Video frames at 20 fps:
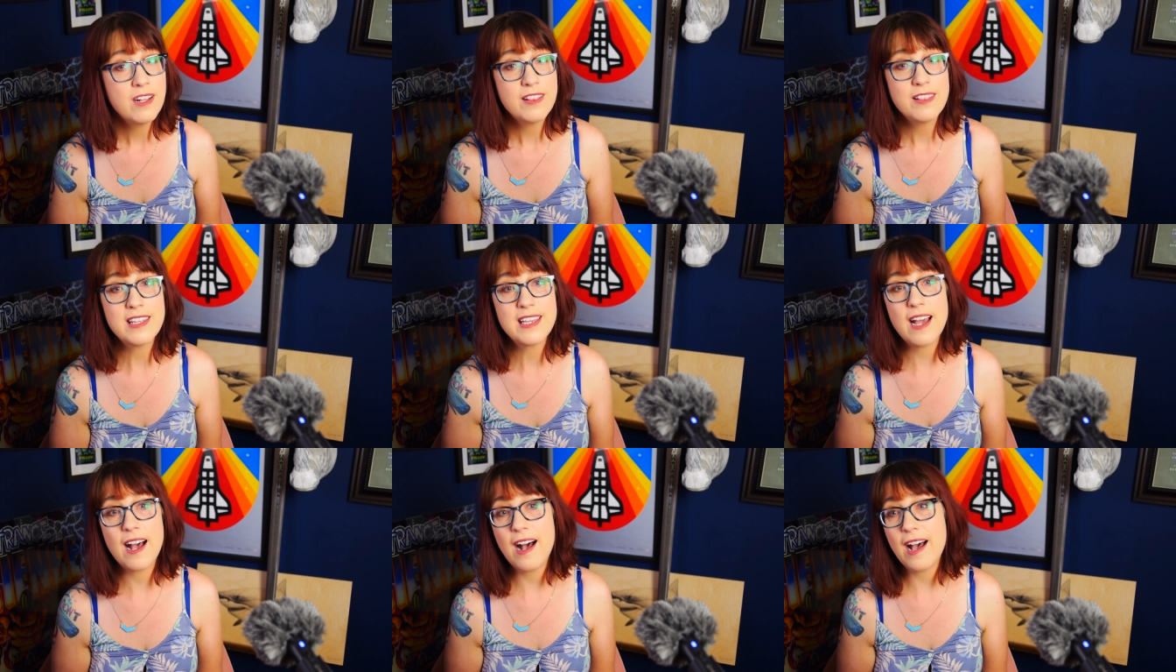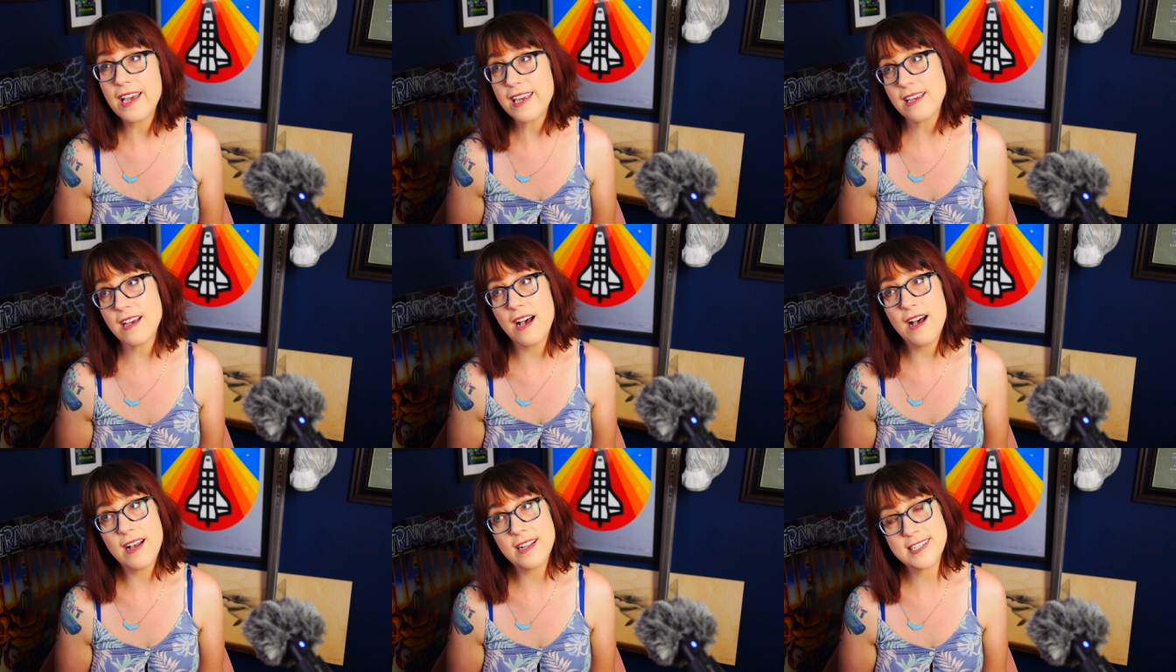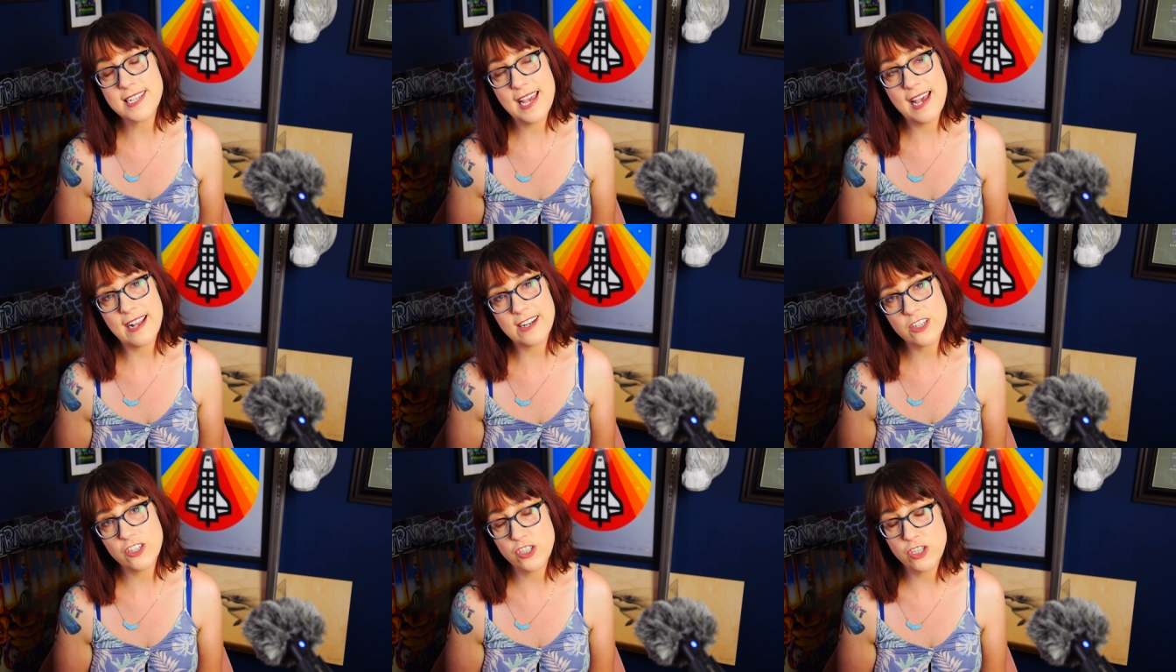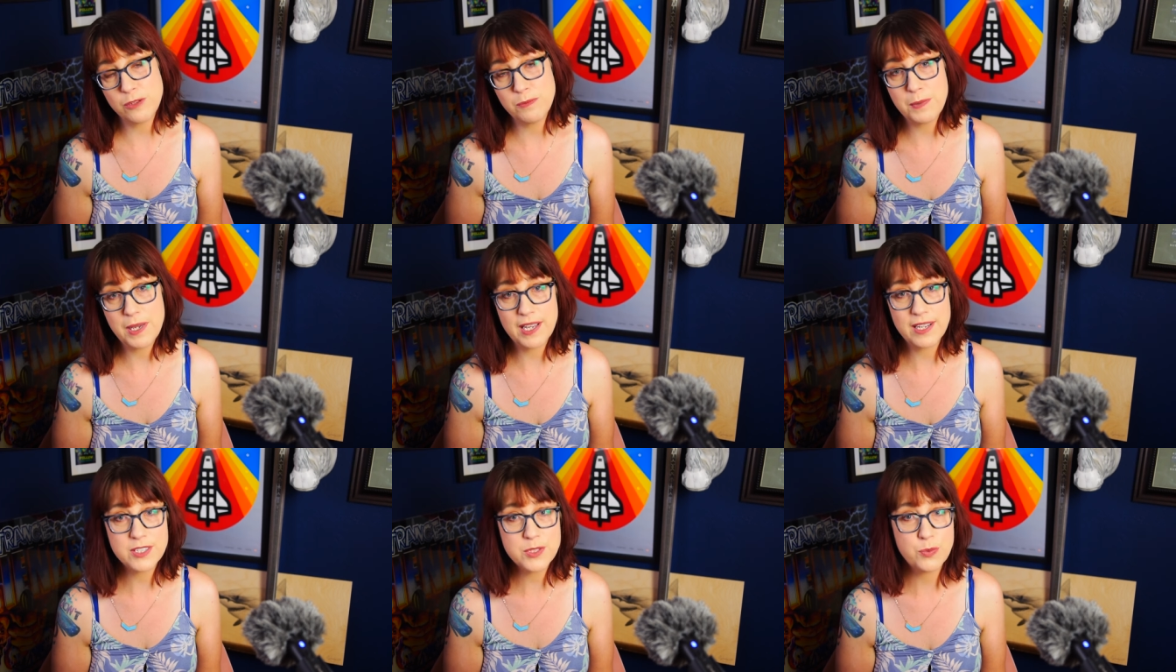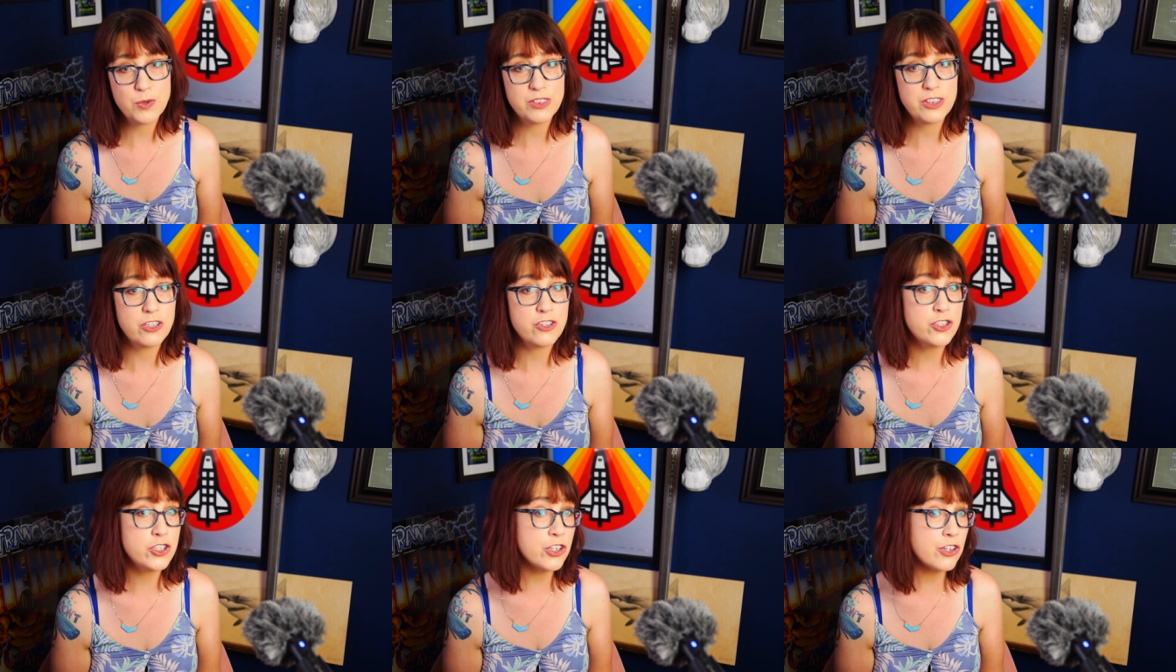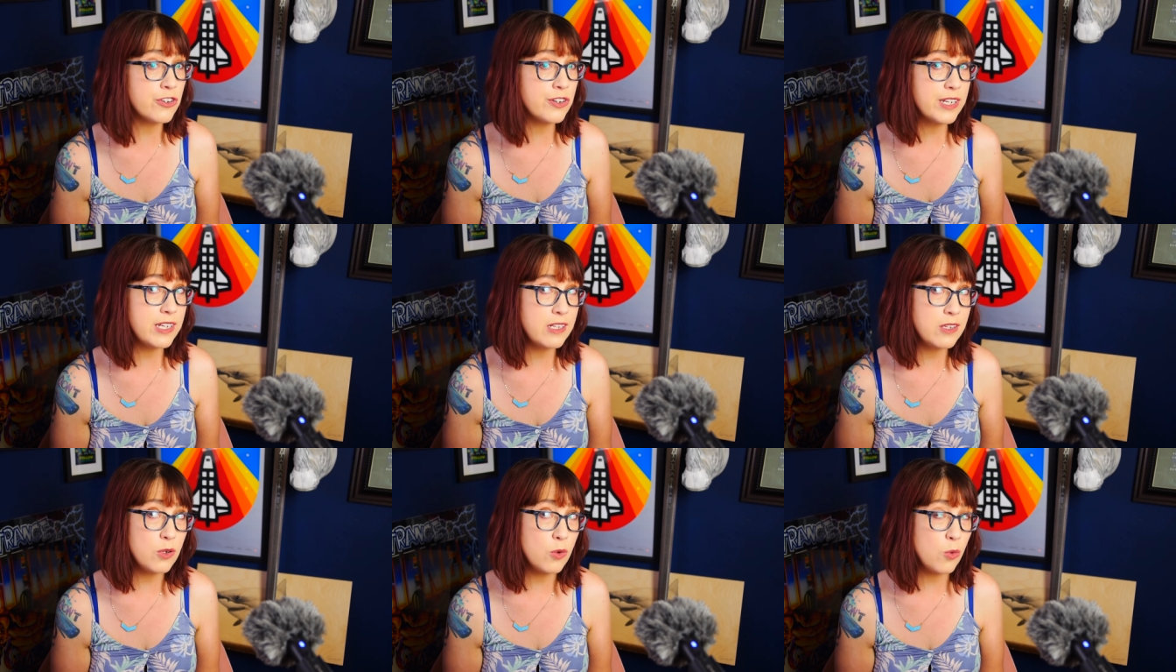the eye contact she makes with the jury,